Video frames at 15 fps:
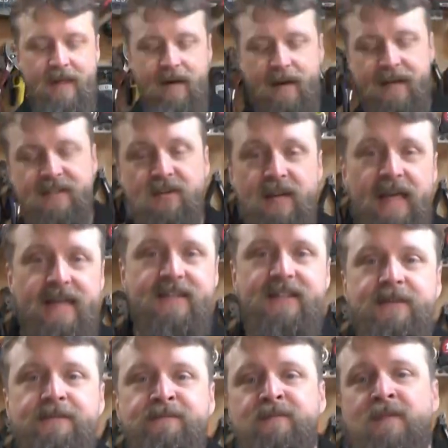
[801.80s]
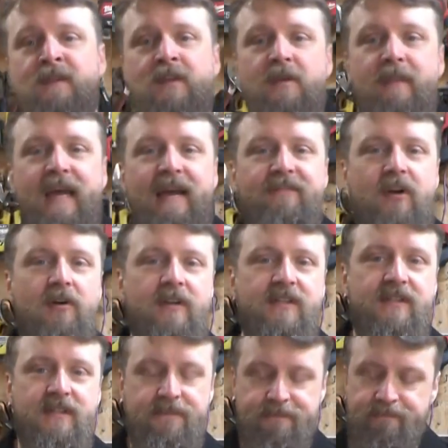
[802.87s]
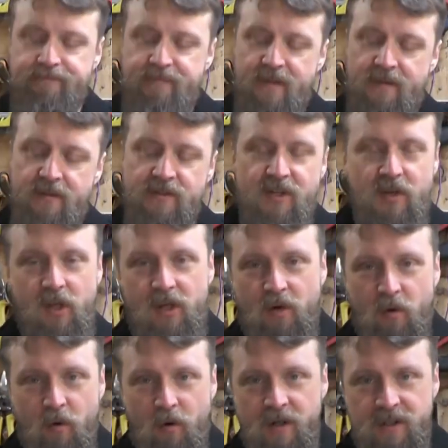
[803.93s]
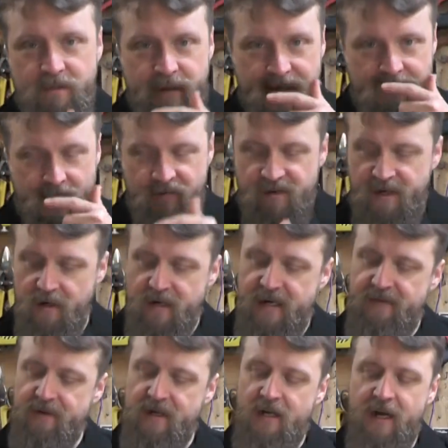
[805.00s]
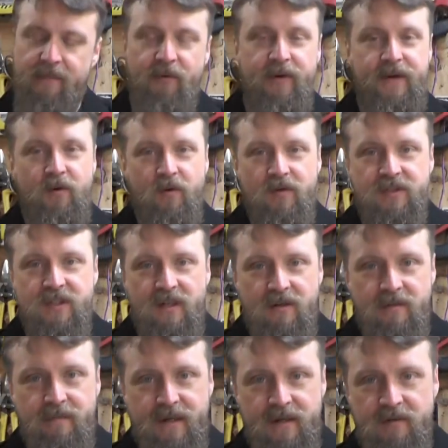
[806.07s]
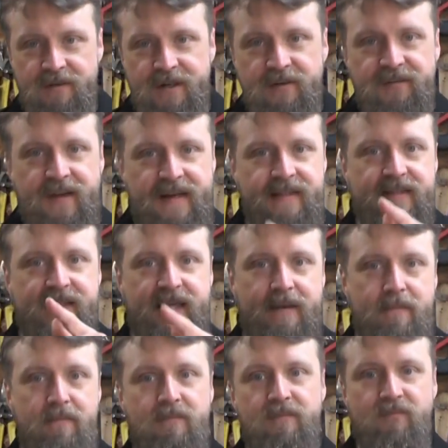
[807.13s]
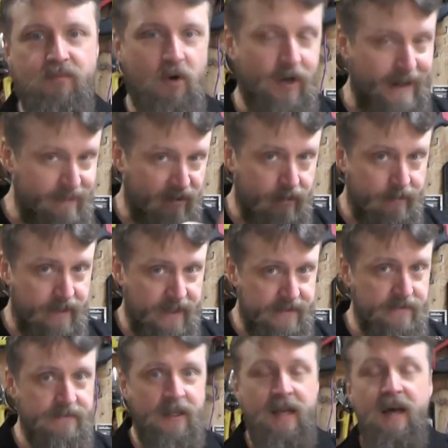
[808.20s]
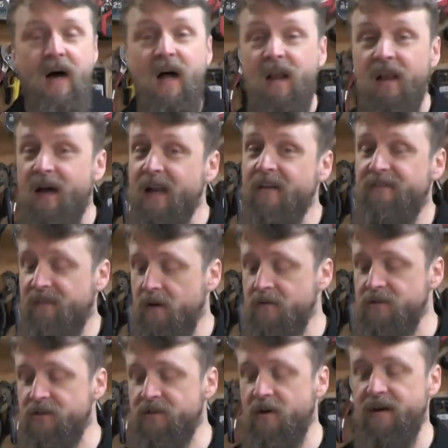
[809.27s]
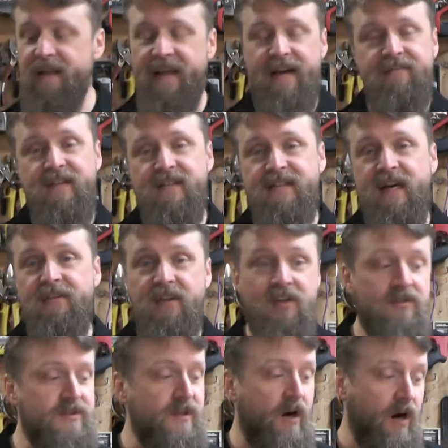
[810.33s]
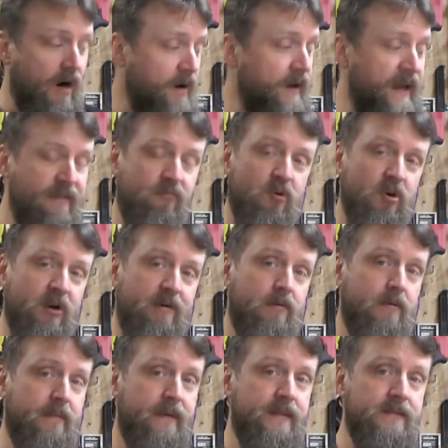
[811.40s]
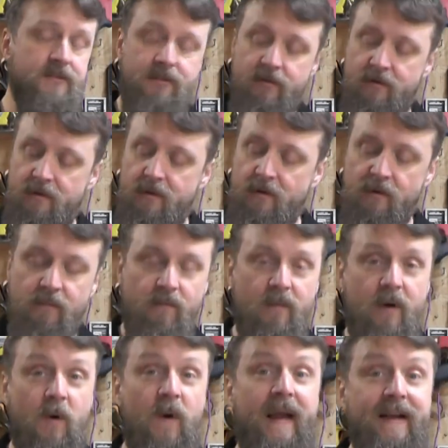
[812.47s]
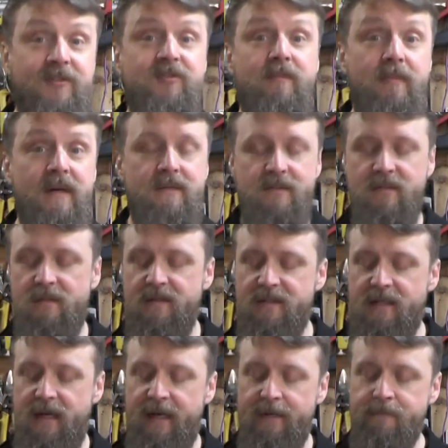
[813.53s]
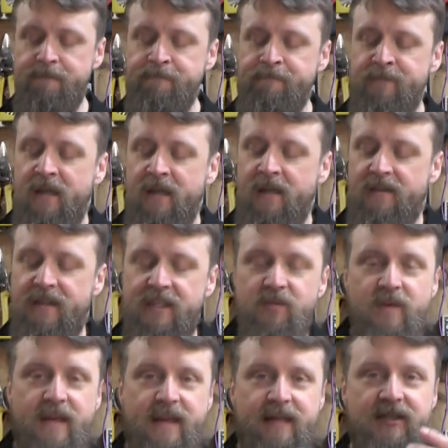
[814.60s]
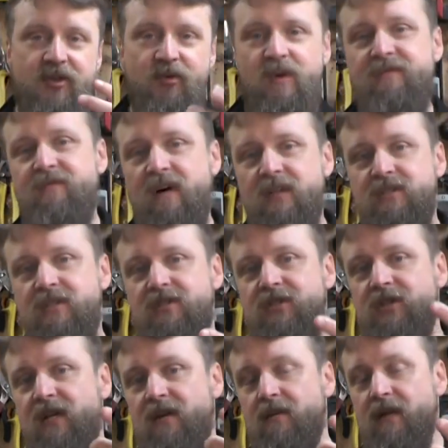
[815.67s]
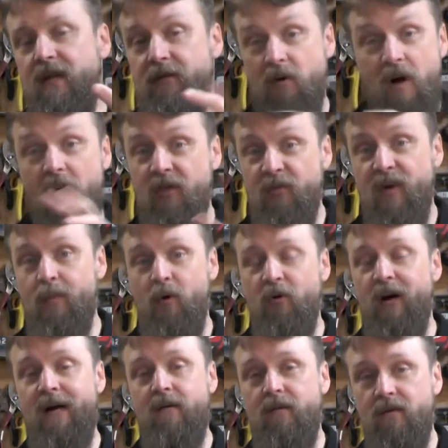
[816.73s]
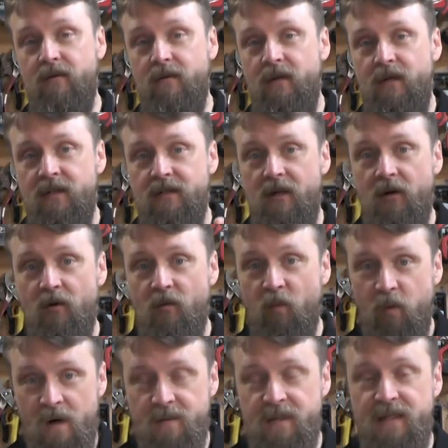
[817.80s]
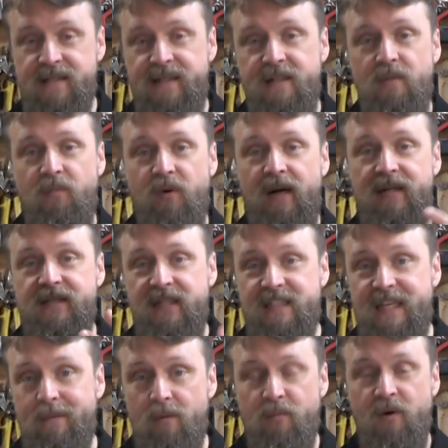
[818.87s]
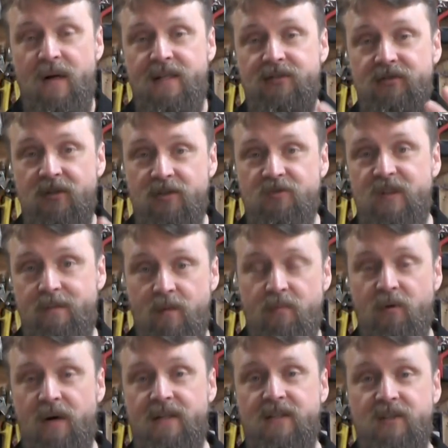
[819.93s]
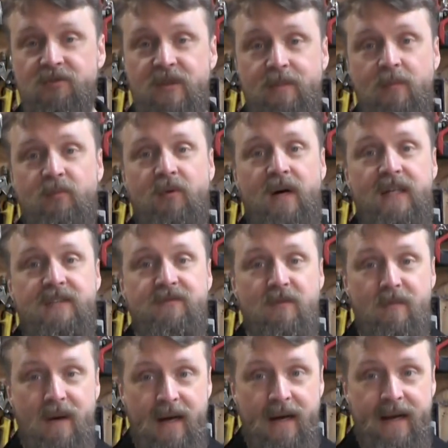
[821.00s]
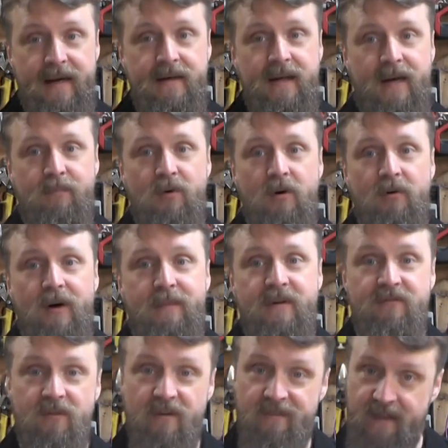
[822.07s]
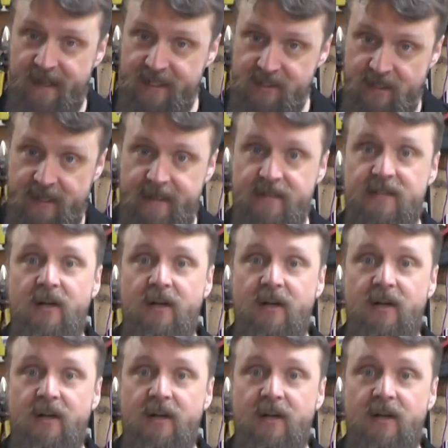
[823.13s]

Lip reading: Okay, so next, you may have noticed there's a little orange button over here, kind of a coppery orange colored button over here. That is a programmable button. A lot of phones are starting to have these now. They used to all have programmable buttons or extra buttons on the side. This one has 3 functions. And they're all 3 programmable. So a single press, a double press, or a triple press. A triple press for mine, I programmed it for a flashlight.